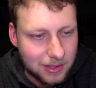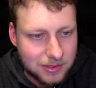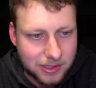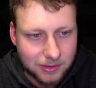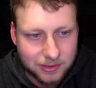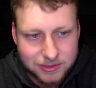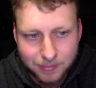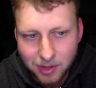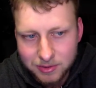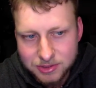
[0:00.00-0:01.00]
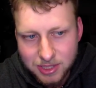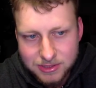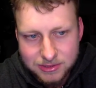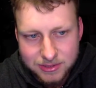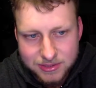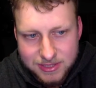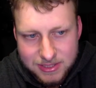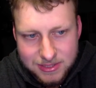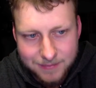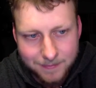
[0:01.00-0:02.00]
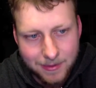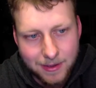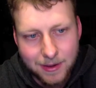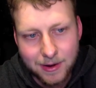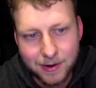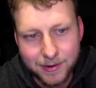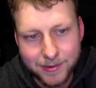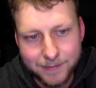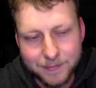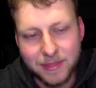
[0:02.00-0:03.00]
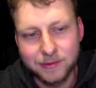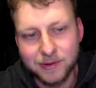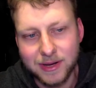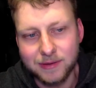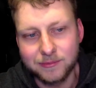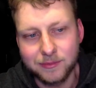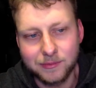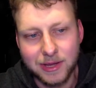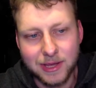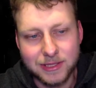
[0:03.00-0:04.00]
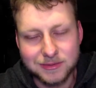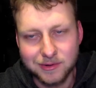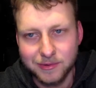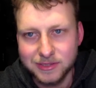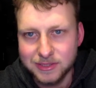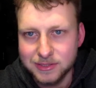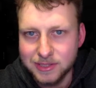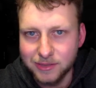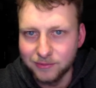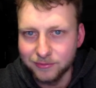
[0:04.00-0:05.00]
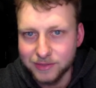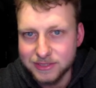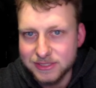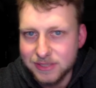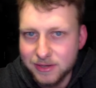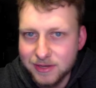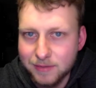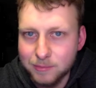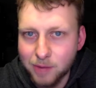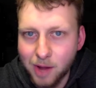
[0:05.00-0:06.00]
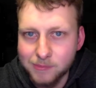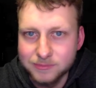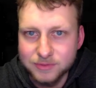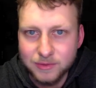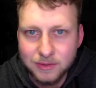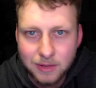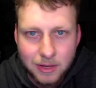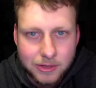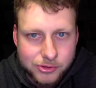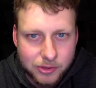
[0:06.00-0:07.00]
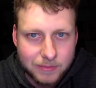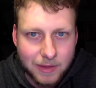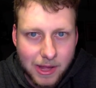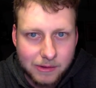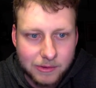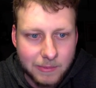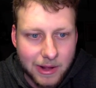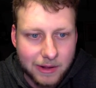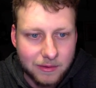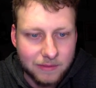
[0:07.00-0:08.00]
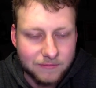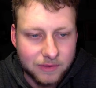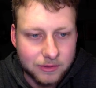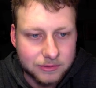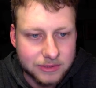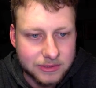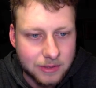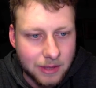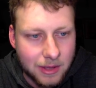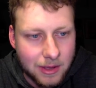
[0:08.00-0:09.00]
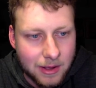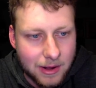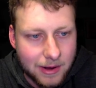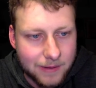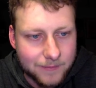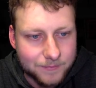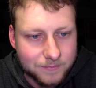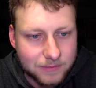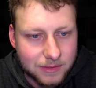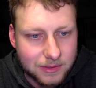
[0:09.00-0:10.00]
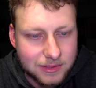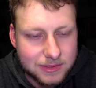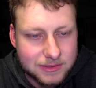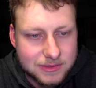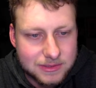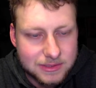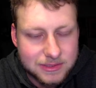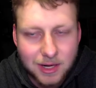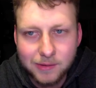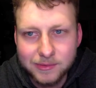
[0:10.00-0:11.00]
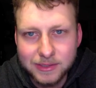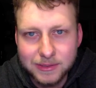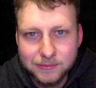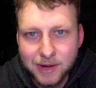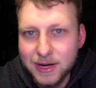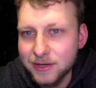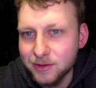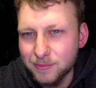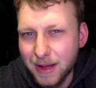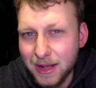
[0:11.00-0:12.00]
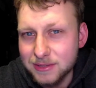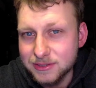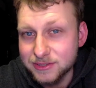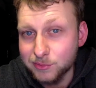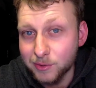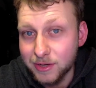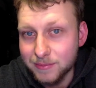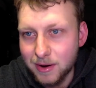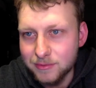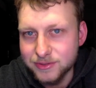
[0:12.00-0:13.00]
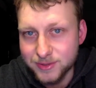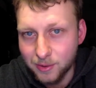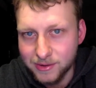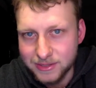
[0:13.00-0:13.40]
Diggle ends up apologizing to the team, um, and then Ray, Renee ends up going to Diggle because he started having problems with joining back, going back out in the field, and um, he's he's not really ready to go back because he's worried about Zoe,